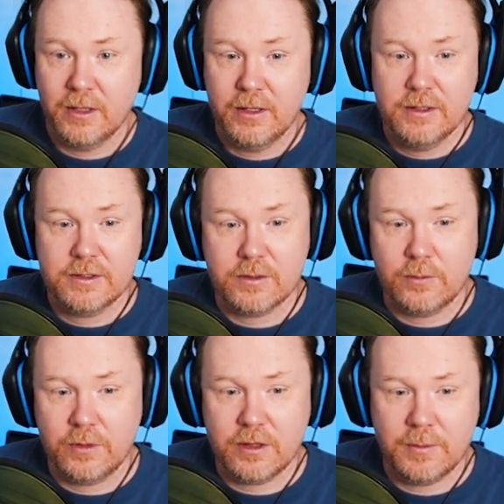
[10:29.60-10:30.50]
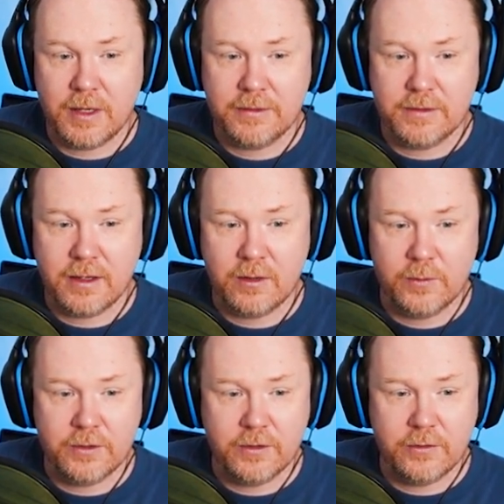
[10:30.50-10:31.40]
So with the mouth down, we're
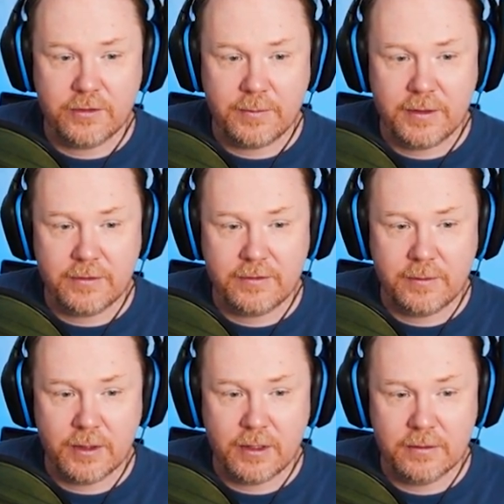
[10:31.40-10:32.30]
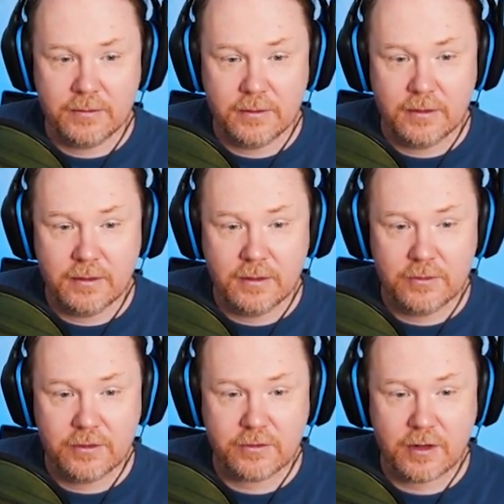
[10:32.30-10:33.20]
going to do something similar.
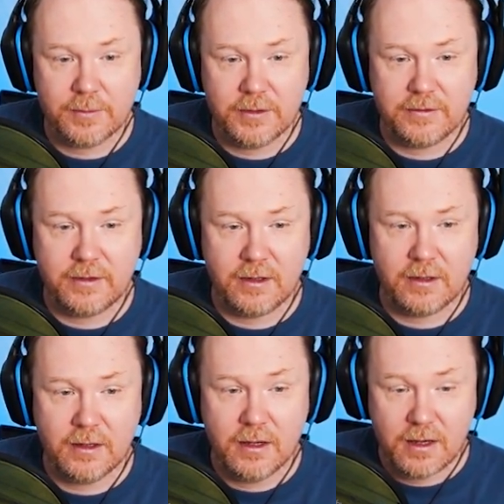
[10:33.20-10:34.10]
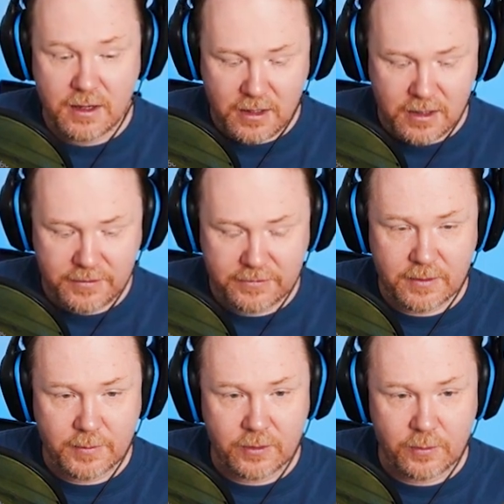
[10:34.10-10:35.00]
Just grab this here. And this
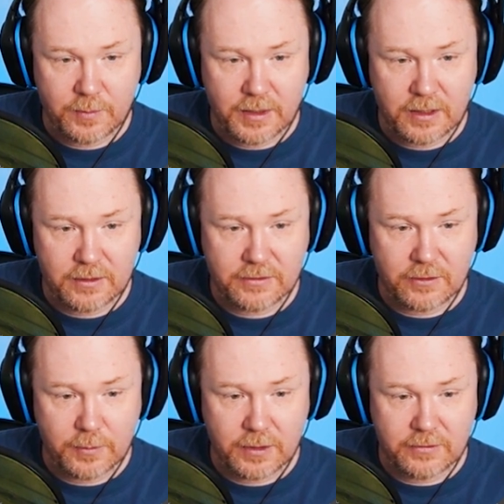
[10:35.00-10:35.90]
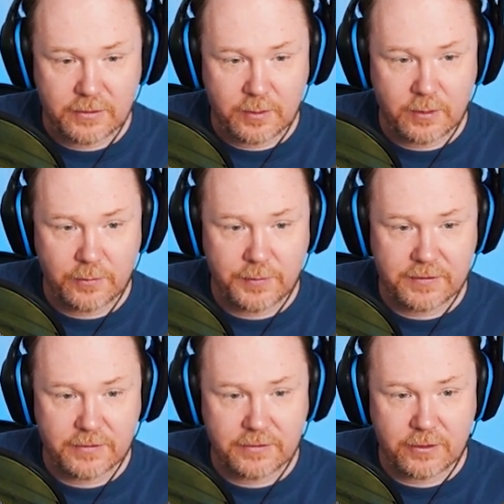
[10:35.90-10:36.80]
time I don't want to make it so big, so we don't want to fix
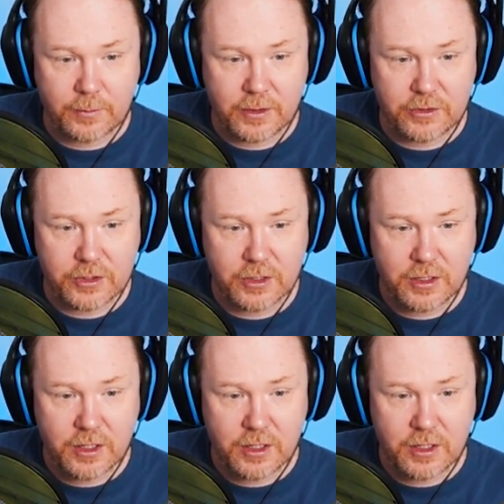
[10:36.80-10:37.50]
it so much.